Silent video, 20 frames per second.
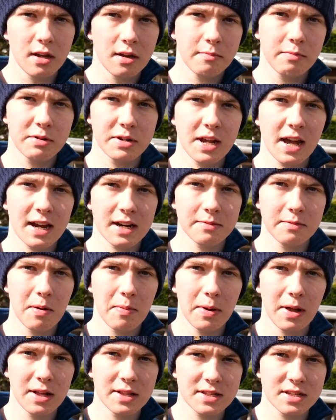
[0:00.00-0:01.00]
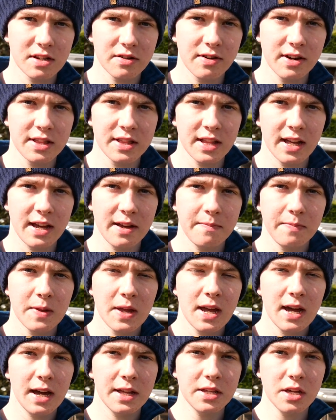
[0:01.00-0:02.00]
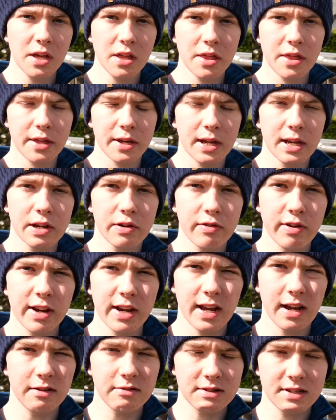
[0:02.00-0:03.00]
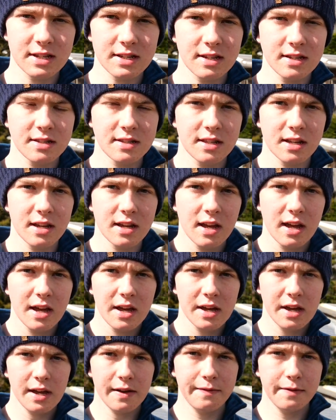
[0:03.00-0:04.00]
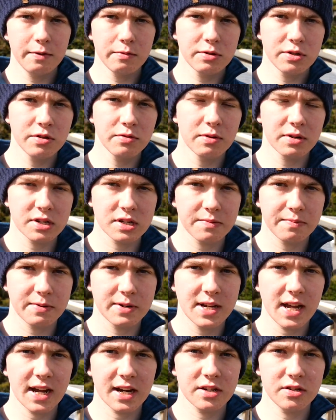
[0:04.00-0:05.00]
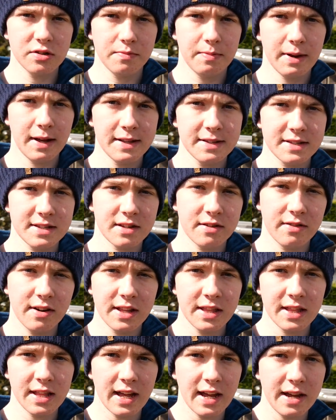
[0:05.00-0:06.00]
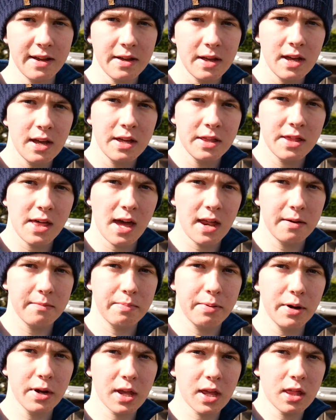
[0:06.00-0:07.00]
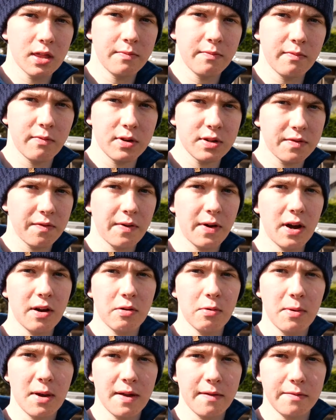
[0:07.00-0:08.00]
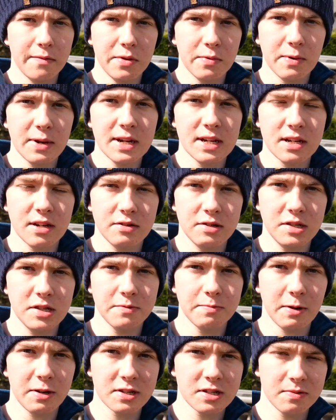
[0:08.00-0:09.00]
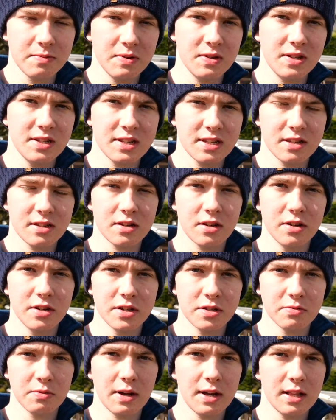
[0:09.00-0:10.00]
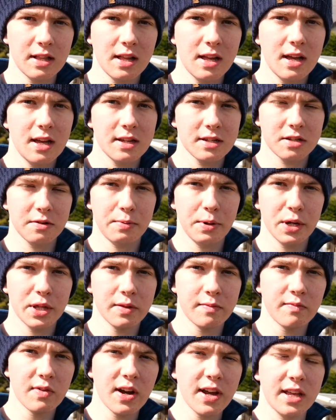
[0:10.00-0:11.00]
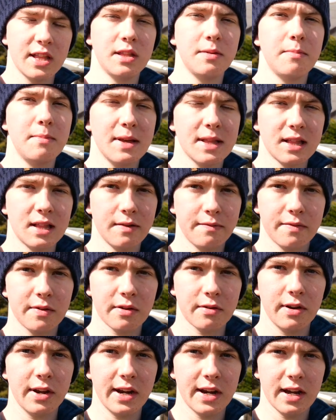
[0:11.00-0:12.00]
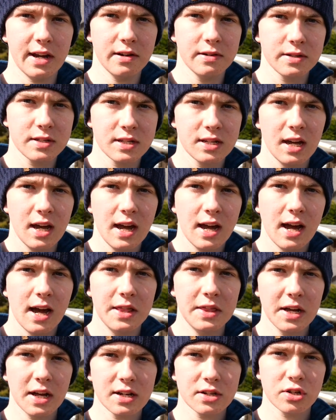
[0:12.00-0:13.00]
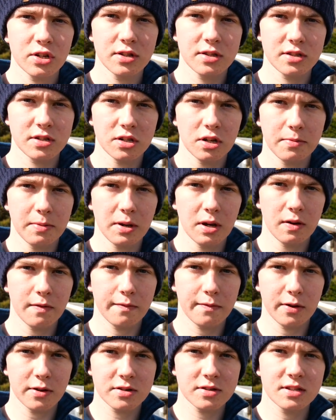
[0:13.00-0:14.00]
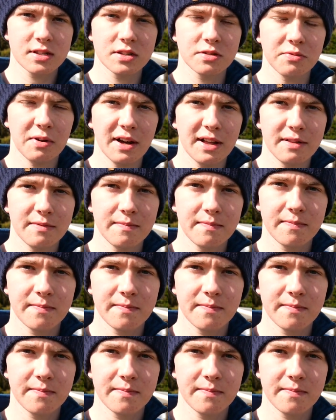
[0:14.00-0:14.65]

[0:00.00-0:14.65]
protect my plants that are in there. And the other thing in greenhouses is that if you do want to protect your plants that are in there, then putting them as far away from the windows as possible is as good as well. So putting them right in the middle of the greenhouse, and that should stop a lot of frost as well.